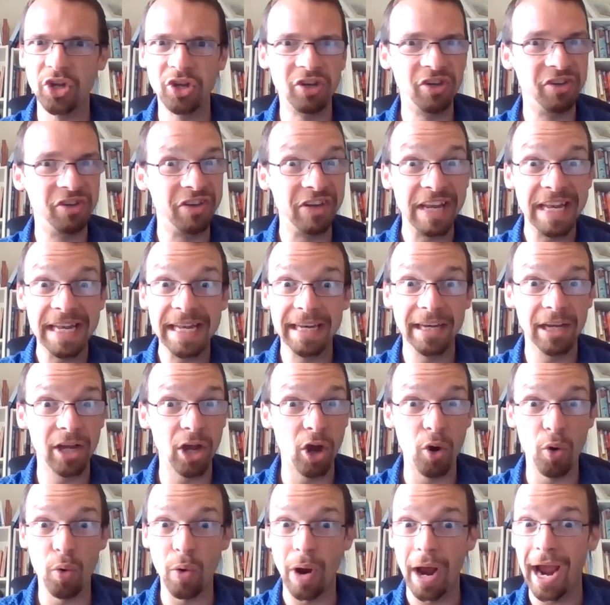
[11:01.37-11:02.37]
who didn't
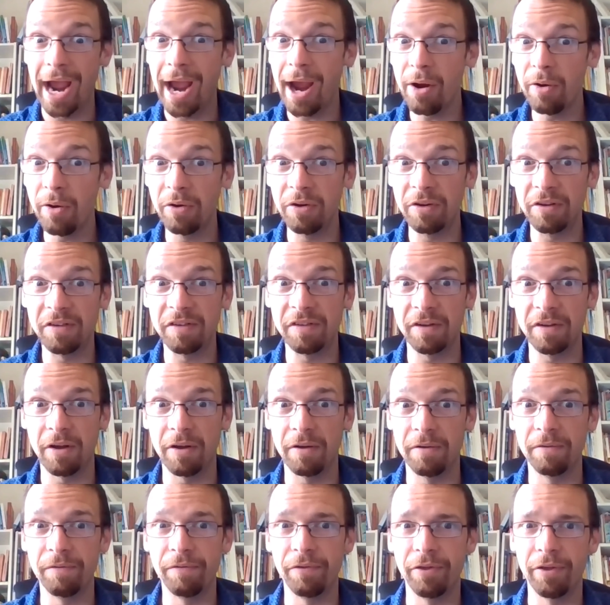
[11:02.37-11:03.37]
go out
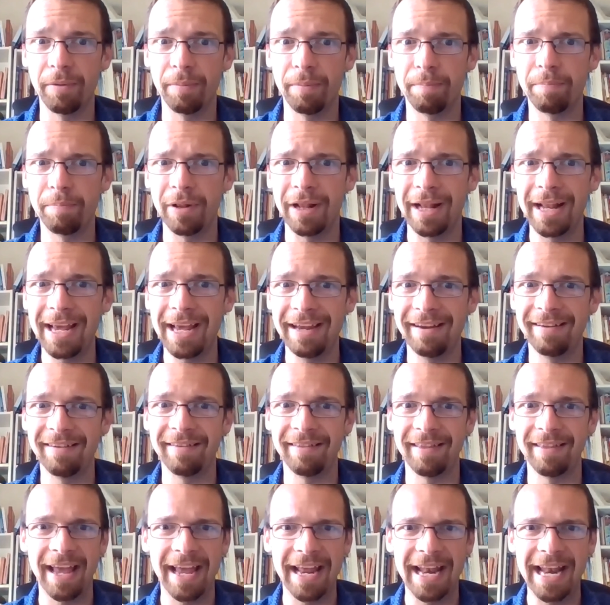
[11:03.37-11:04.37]
of the
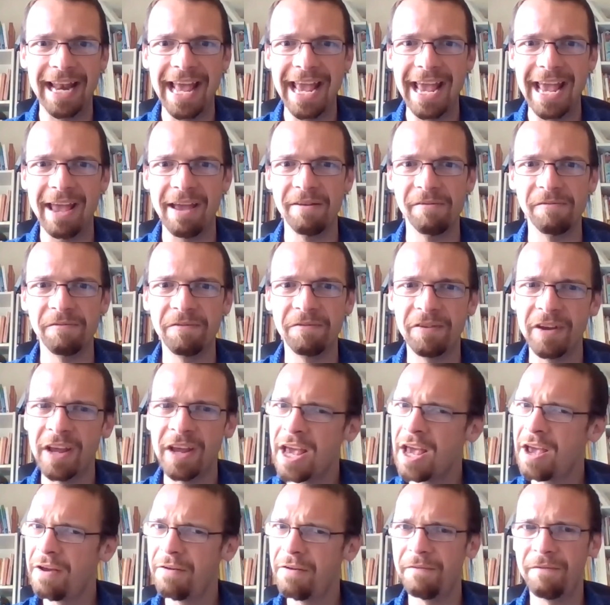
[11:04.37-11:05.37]
place they lived
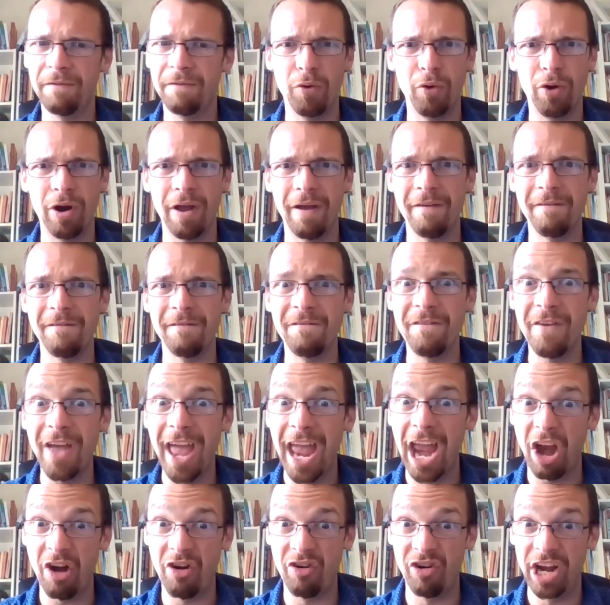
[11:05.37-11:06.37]
for a
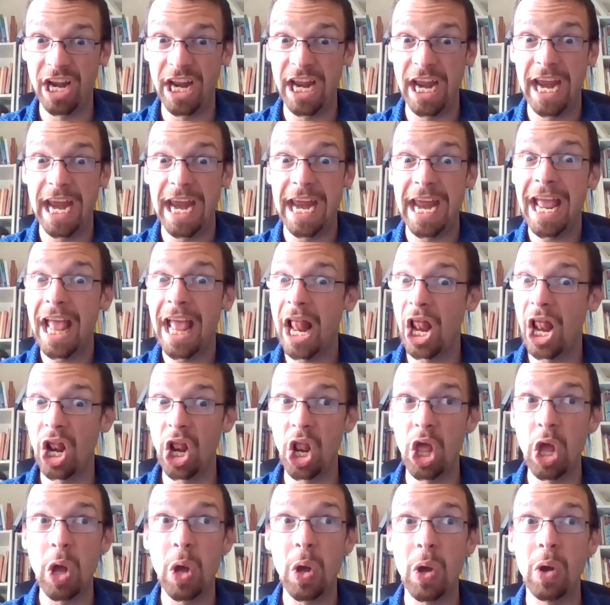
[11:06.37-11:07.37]
very
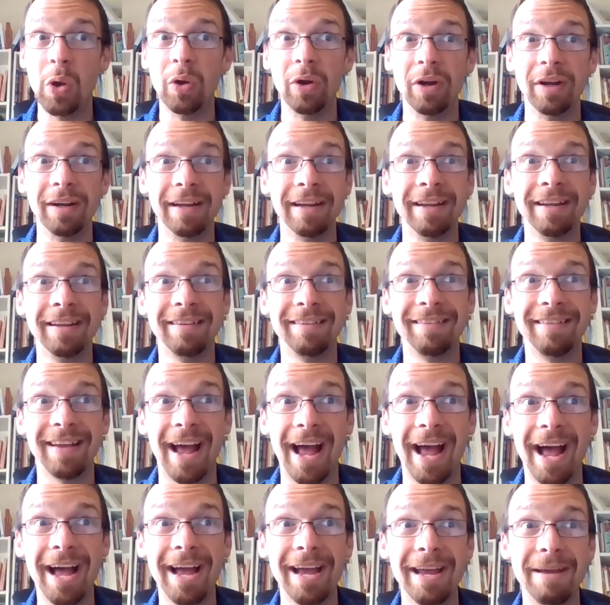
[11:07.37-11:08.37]
long
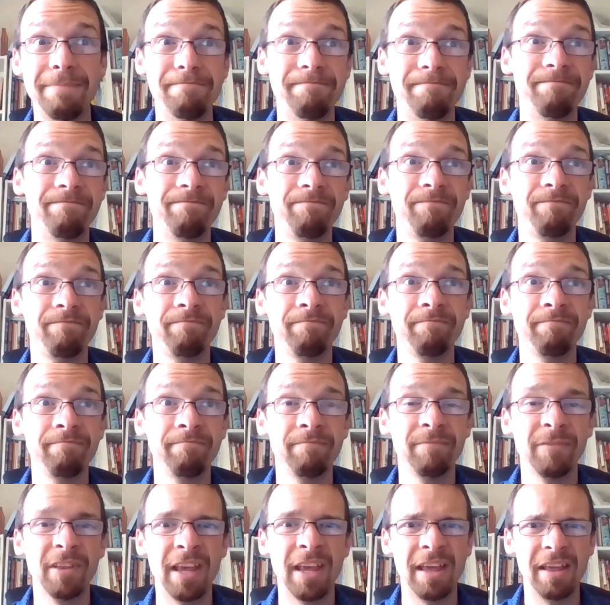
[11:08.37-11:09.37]
time.
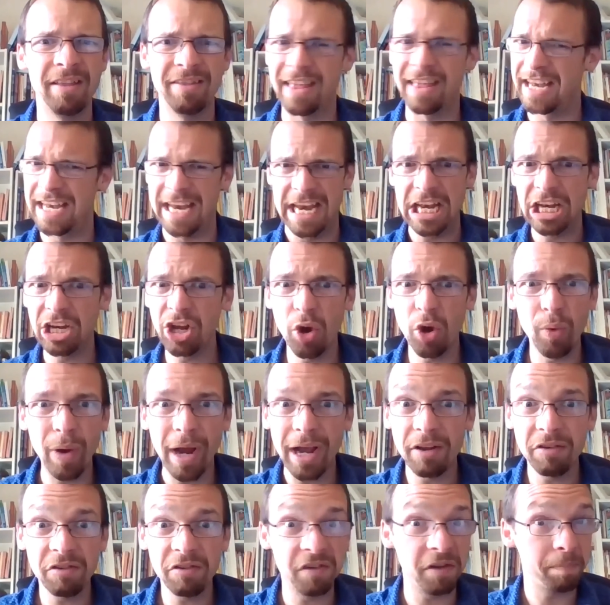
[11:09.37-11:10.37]
They didn't go
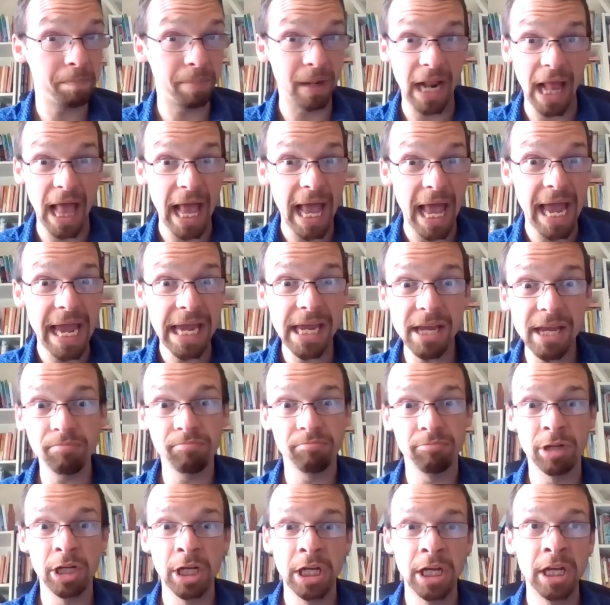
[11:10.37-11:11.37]
out to
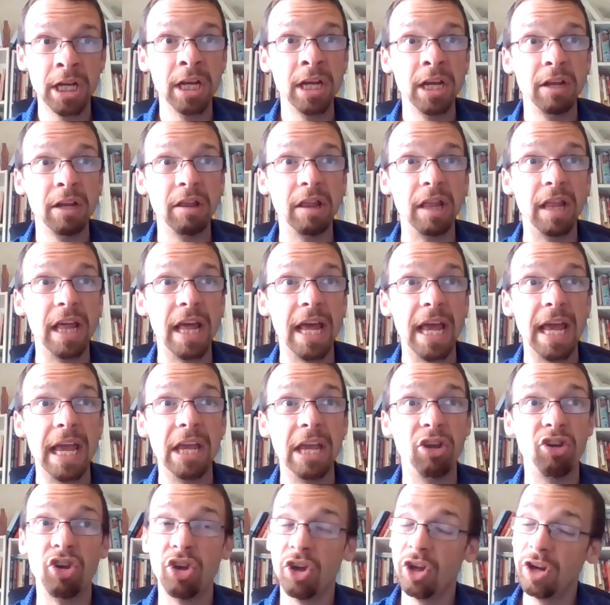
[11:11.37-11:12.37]
play.
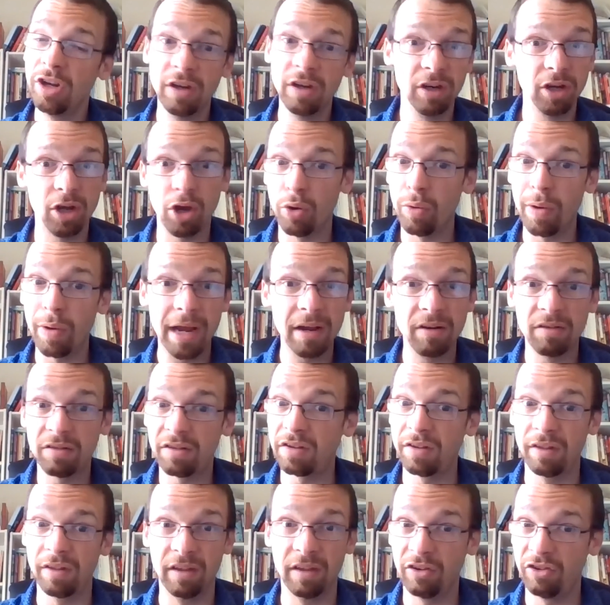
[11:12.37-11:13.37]
They couldn't go out
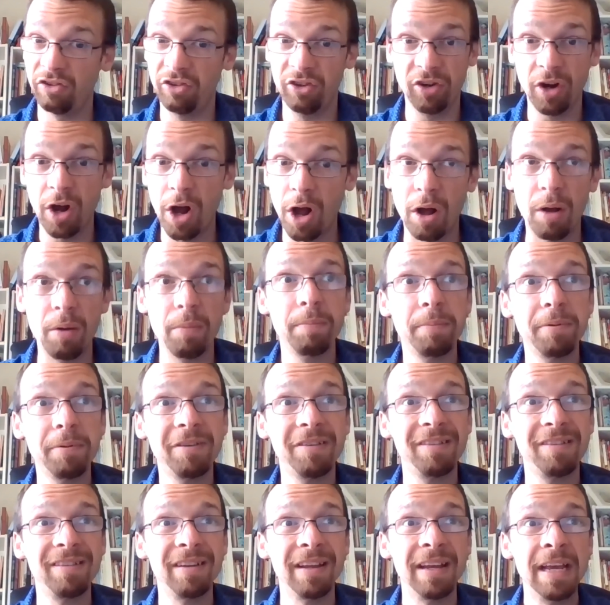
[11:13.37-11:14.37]
to the
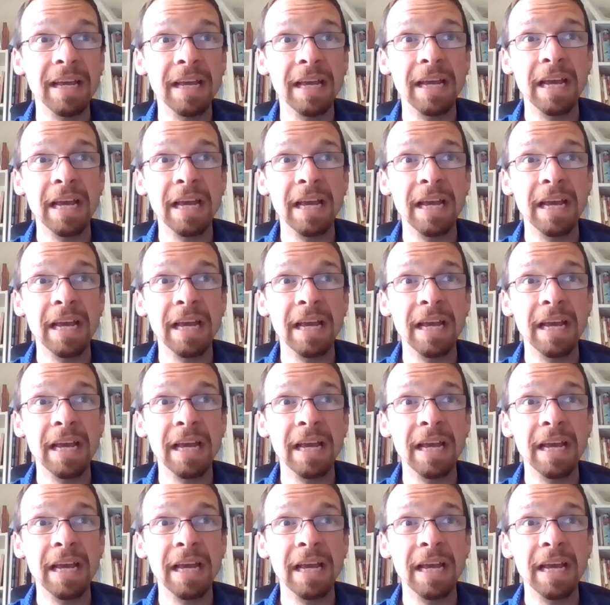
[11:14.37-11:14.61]
shops.